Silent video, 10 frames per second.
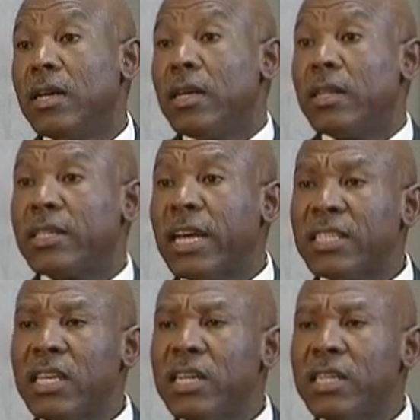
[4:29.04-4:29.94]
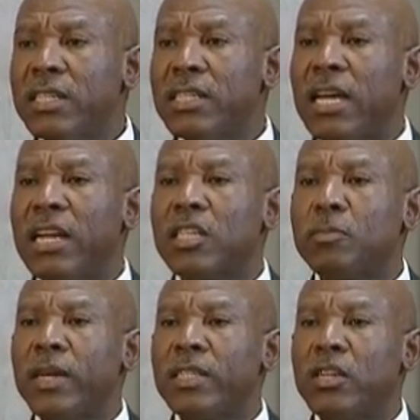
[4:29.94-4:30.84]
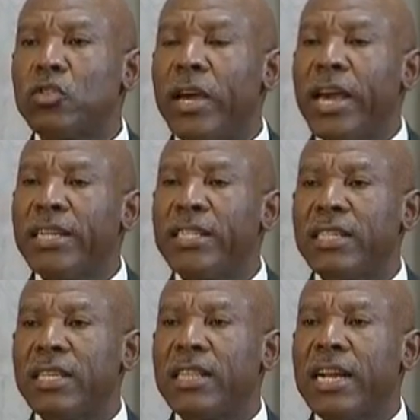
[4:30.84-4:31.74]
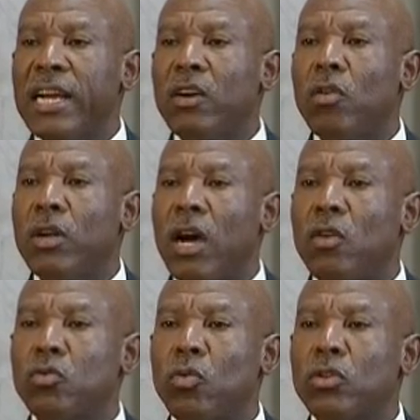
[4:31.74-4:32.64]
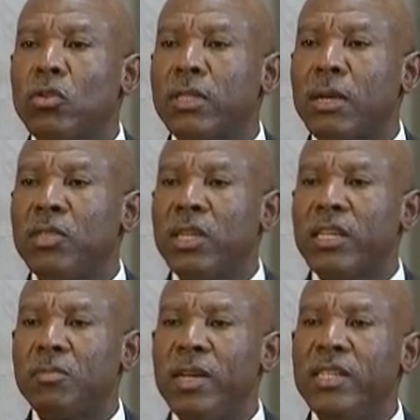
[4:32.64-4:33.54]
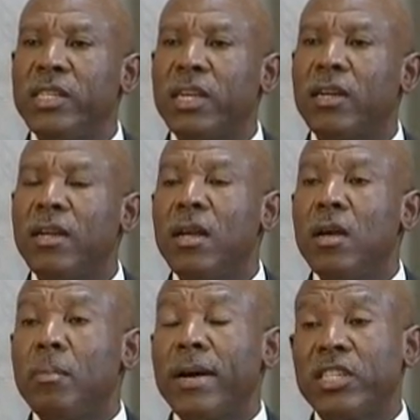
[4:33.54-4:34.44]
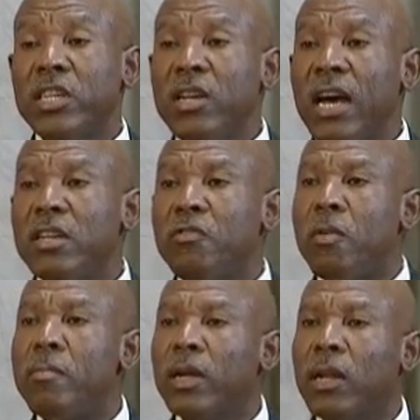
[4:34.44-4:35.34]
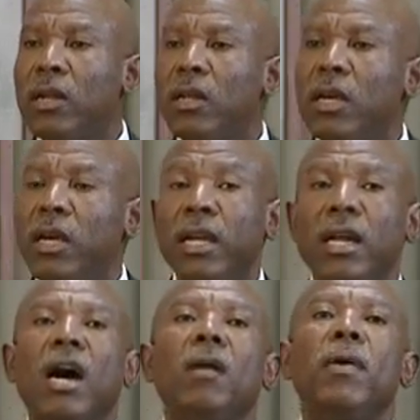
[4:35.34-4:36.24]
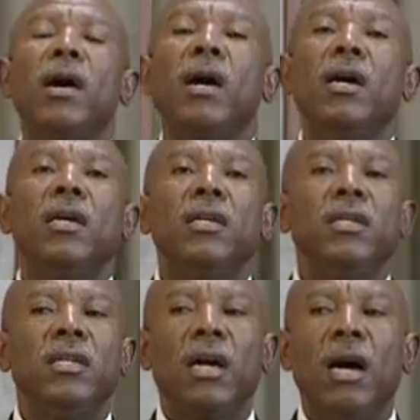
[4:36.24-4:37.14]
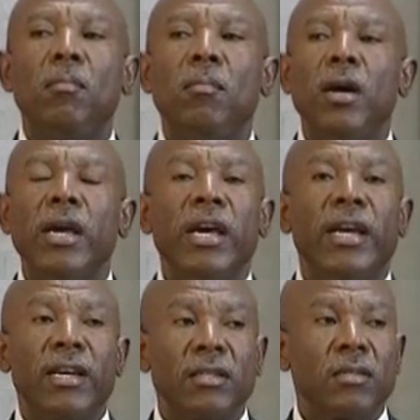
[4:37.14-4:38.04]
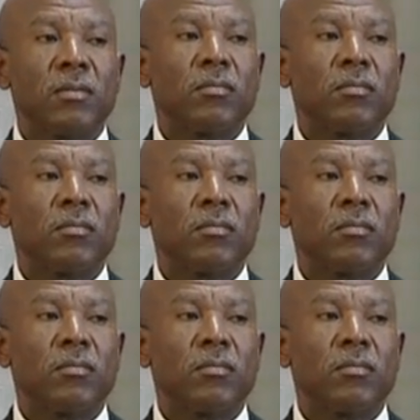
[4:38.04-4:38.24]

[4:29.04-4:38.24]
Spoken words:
The tax increases are expected to act as a drag on household consumption expenditure, particularly for middle and upper-income earners.